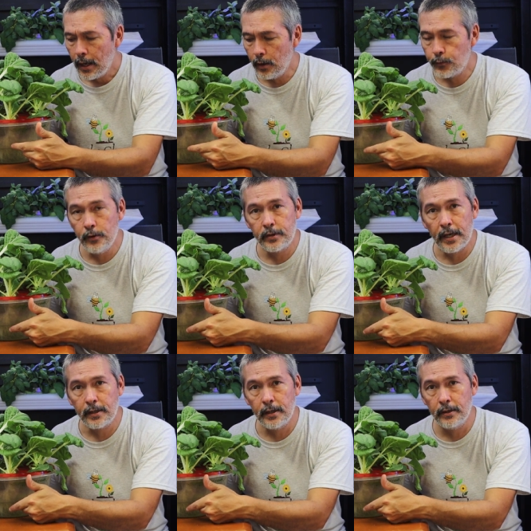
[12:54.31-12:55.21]
And if you
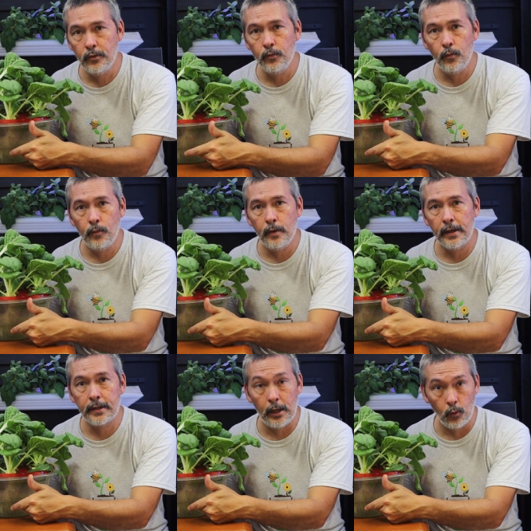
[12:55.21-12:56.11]
take it and
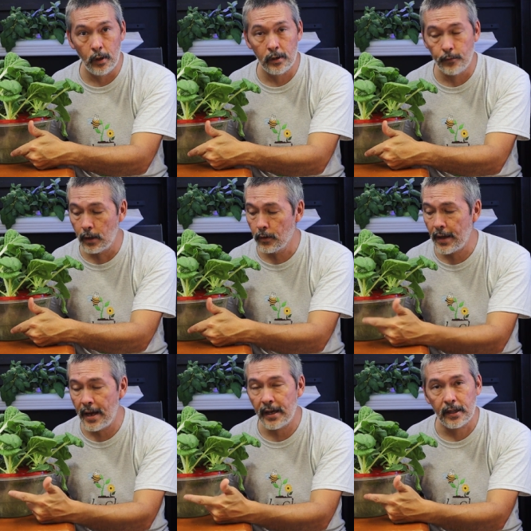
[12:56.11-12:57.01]
get rid of all of
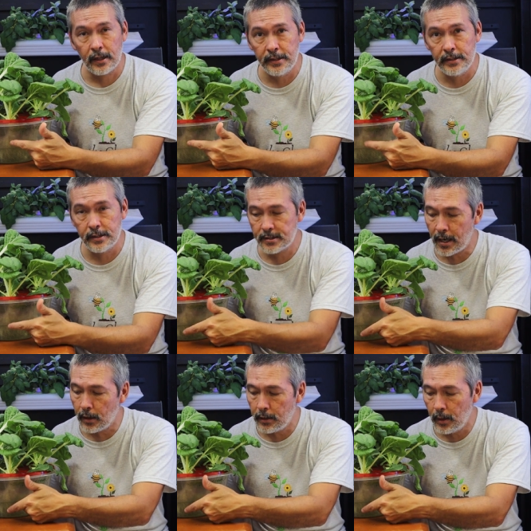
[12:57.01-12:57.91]
that, clean this
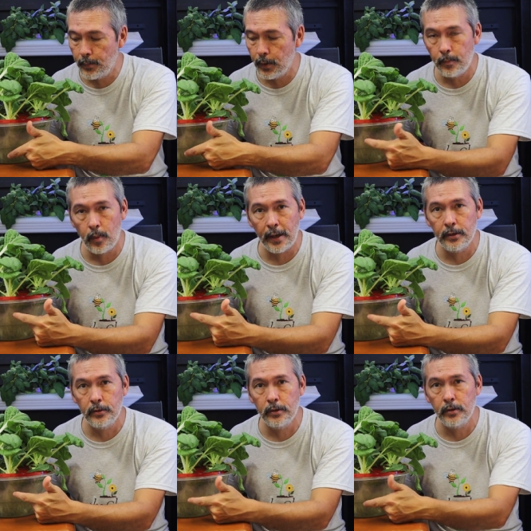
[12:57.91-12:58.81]
out and put
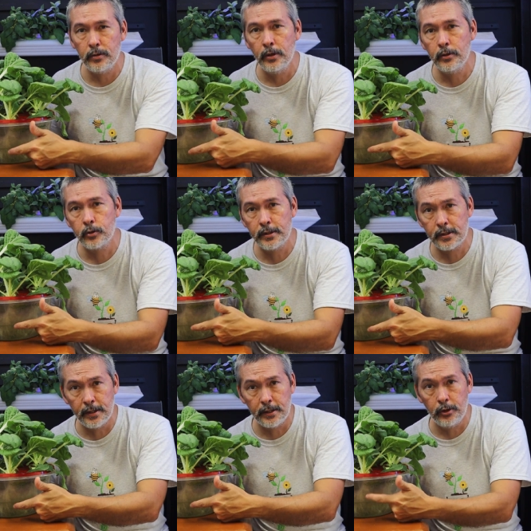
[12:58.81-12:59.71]
brand new
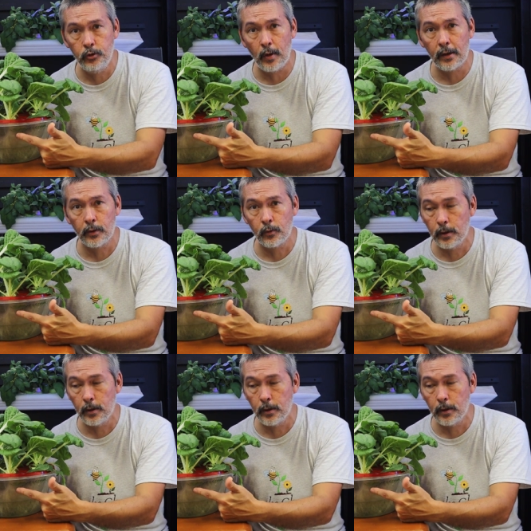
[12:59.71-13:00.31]
nutrients in and you drown the